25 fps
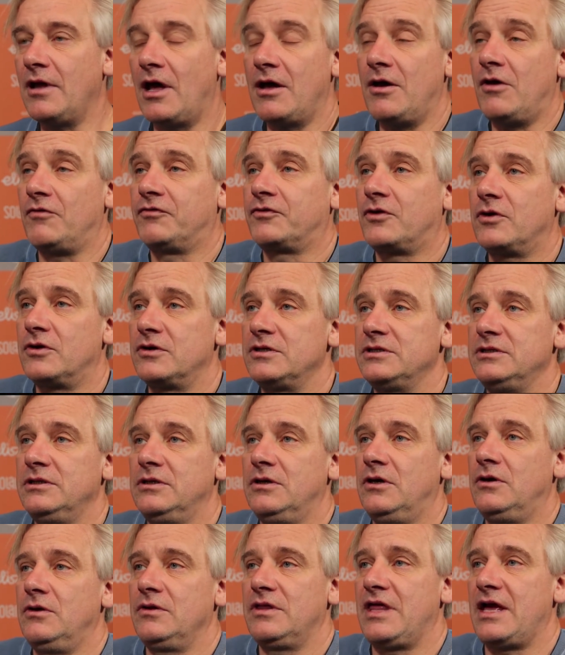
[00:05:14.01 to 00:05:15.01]
Of course,
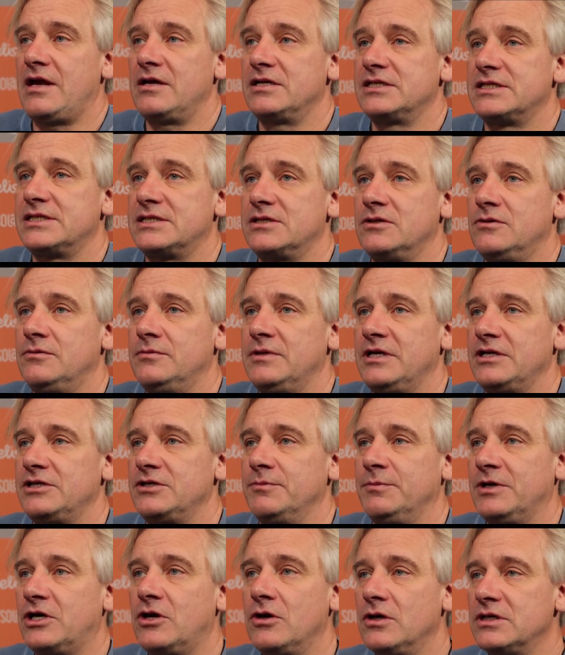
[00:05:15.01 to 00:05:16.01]
no, there is so
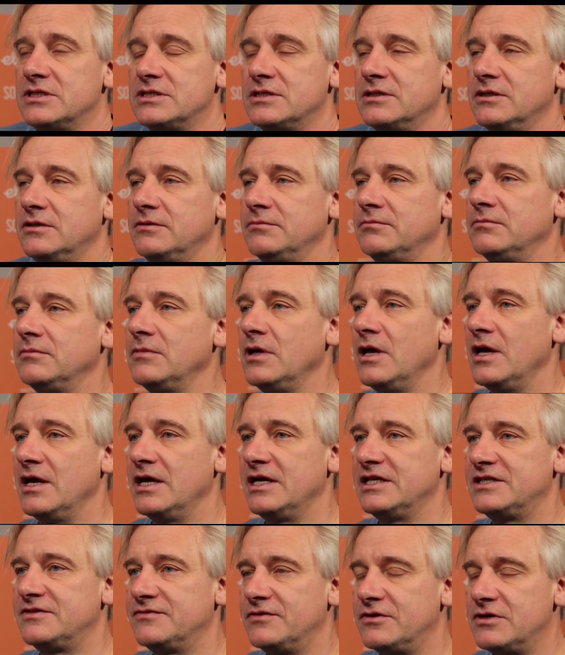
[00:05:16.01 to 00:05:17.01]
much, because
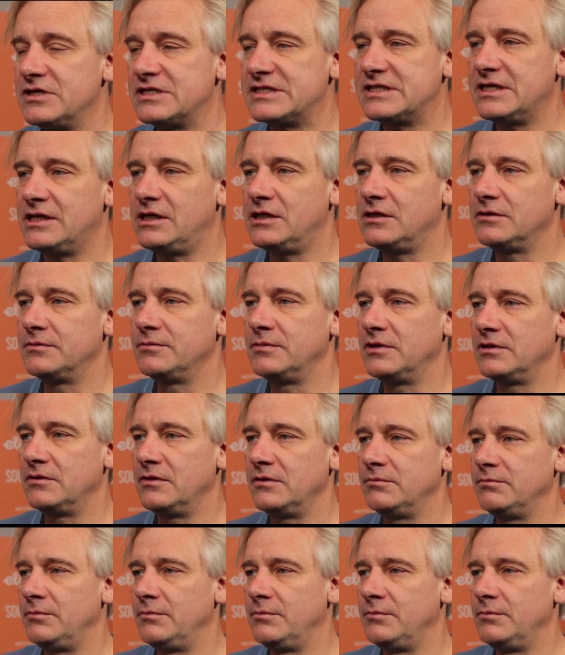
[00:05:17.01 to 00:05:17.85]
it's very seldom,